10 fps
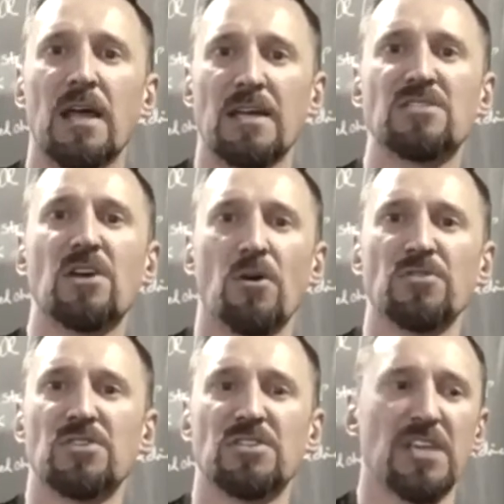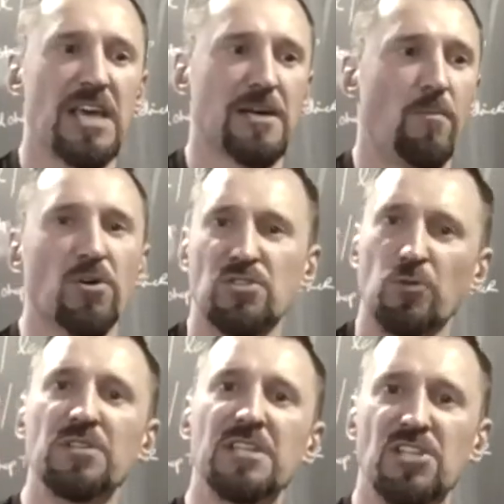It's going to take more
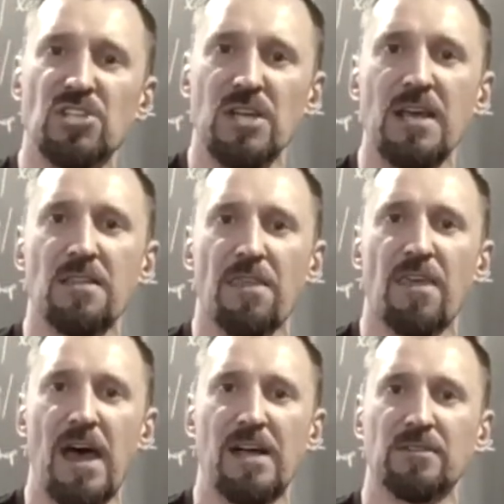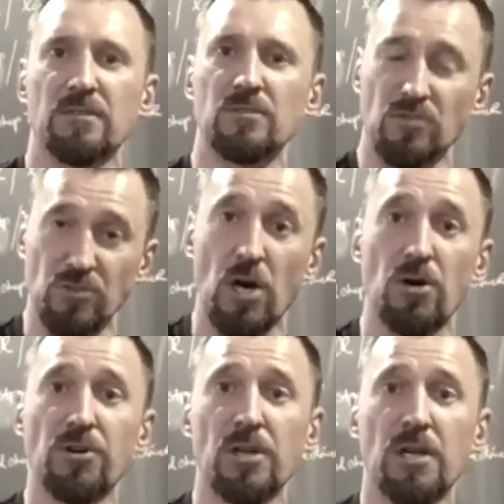to initiate that
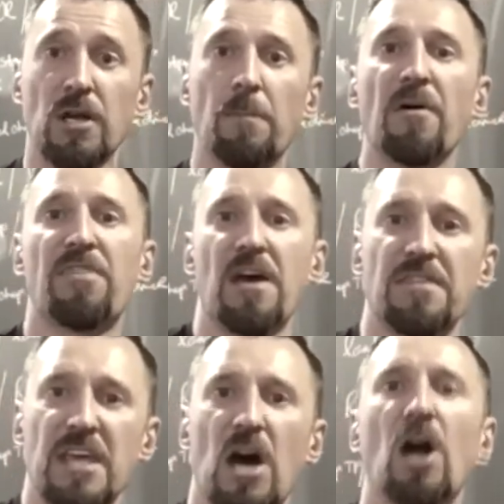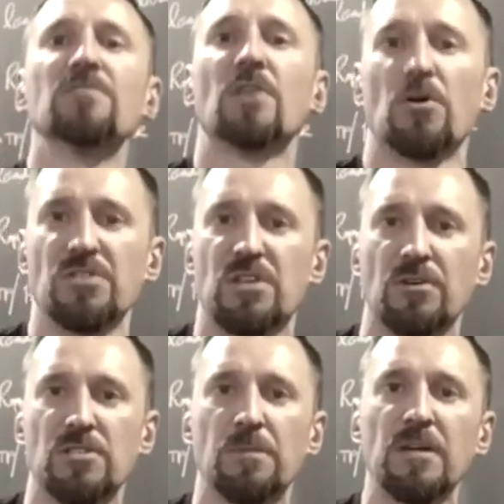load, but then the unload is
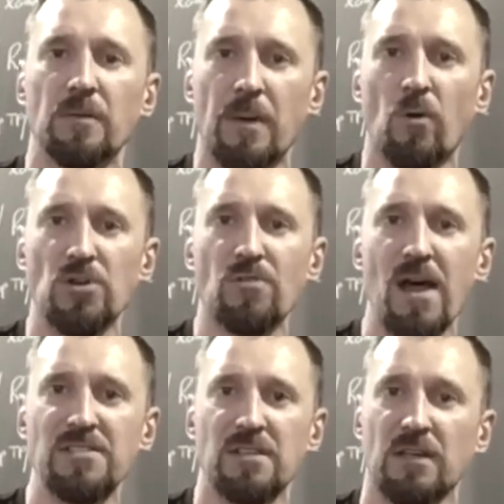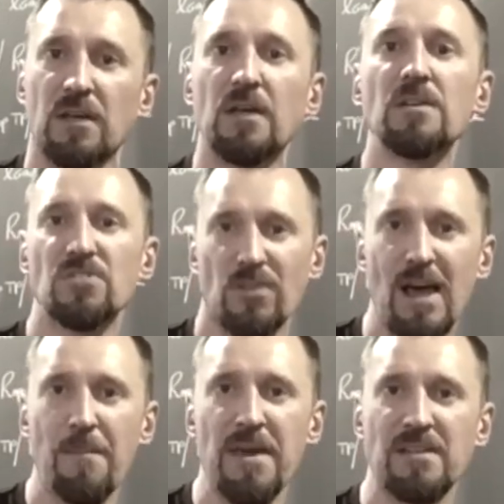going to be a little bit more drastic. So
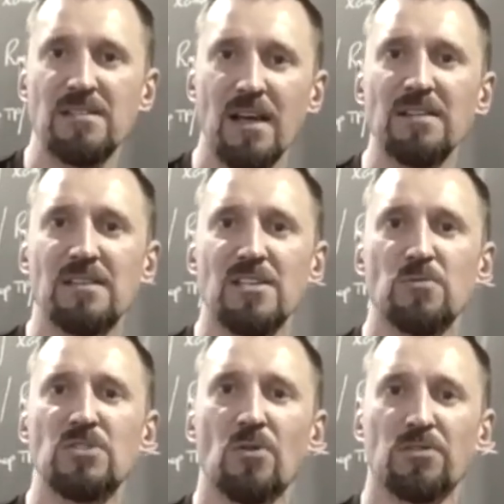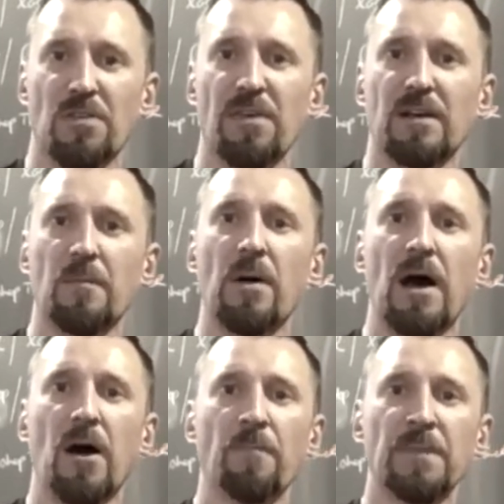that makes sense as we start to think
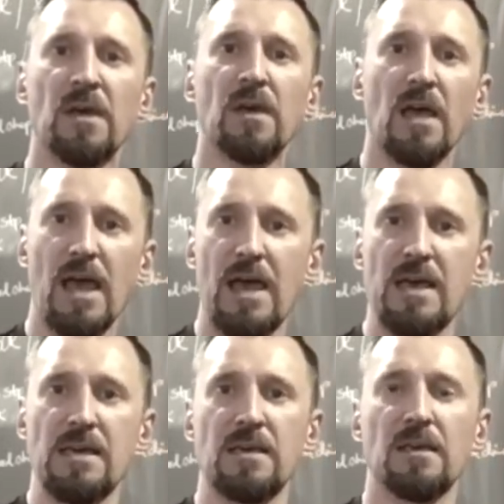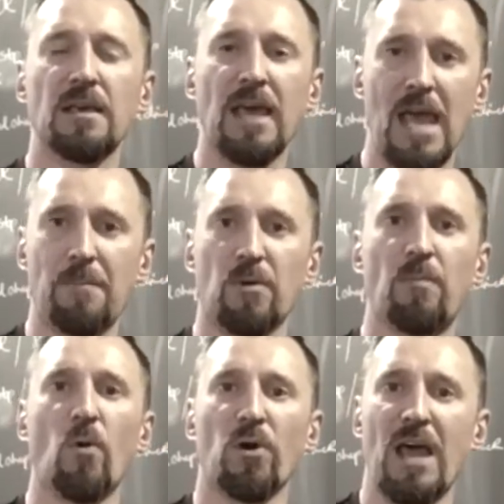about a camber
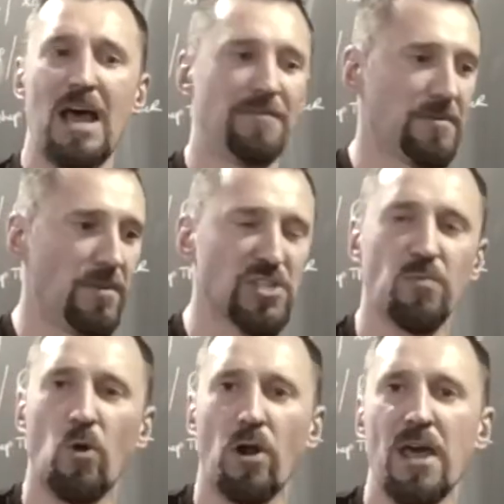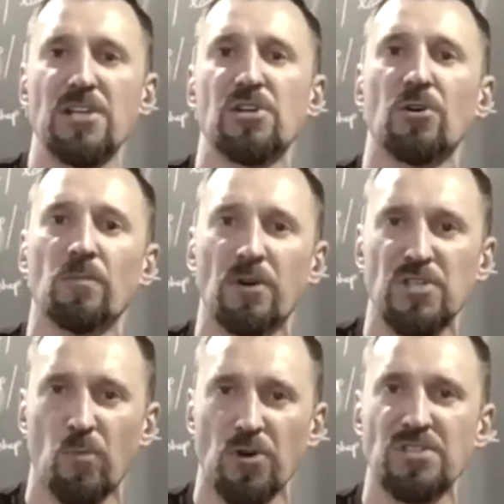board having much more edge hold,
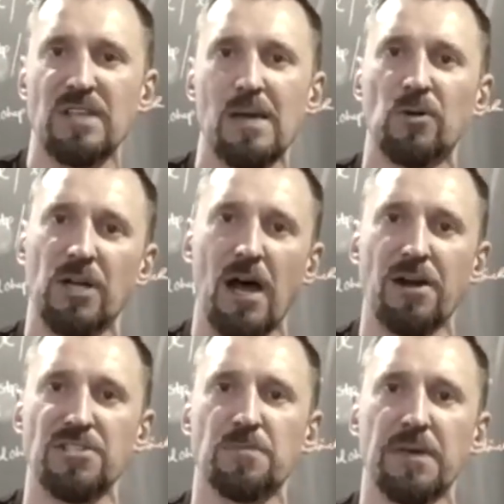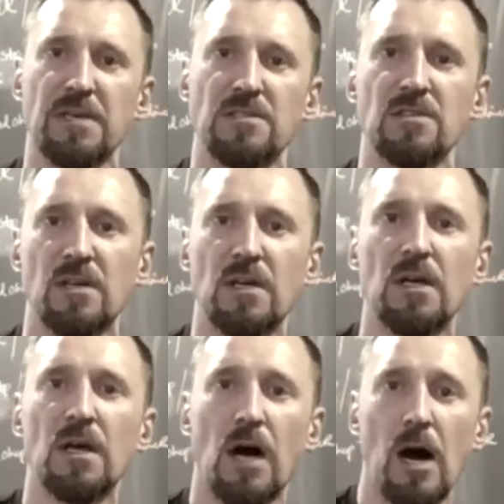much more stable at higher speeds,
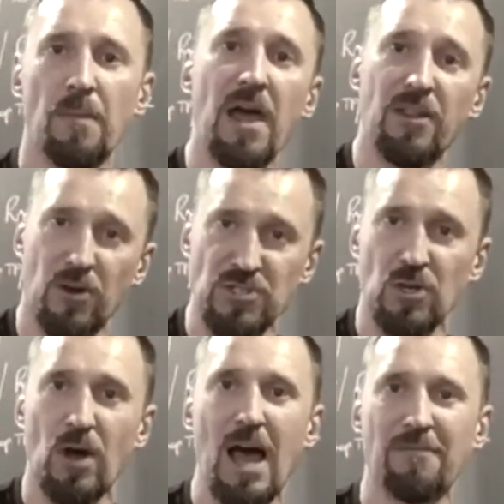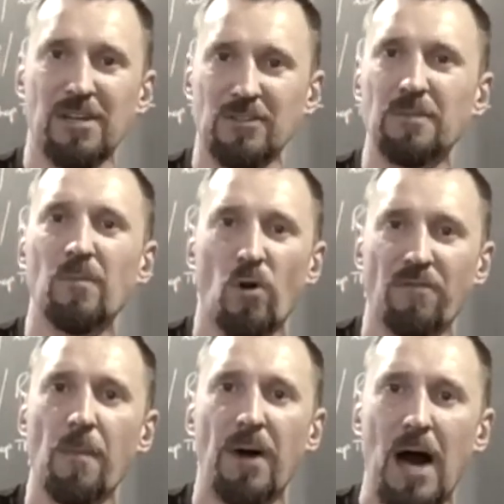and also having a little bit more of
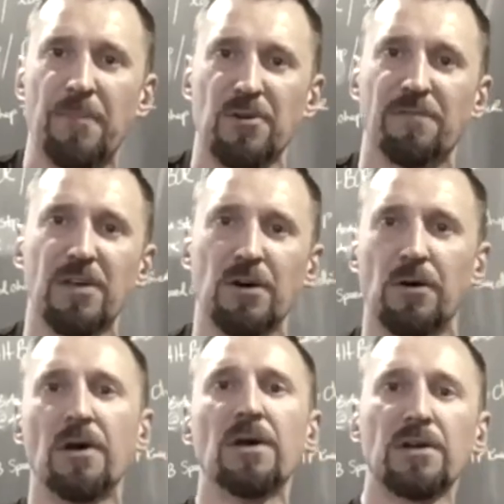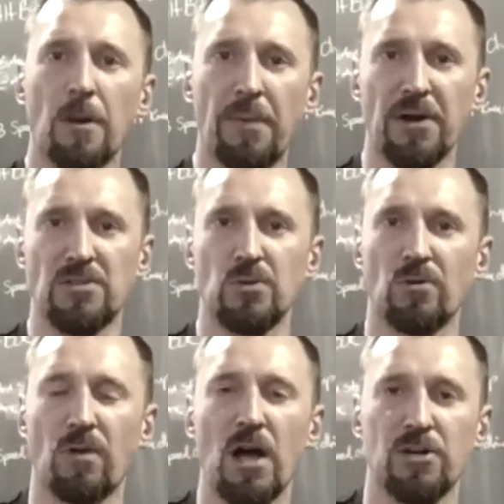a poppier feel compared to a
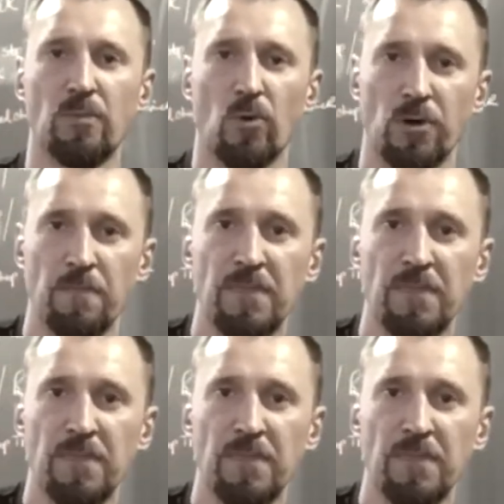rocker board.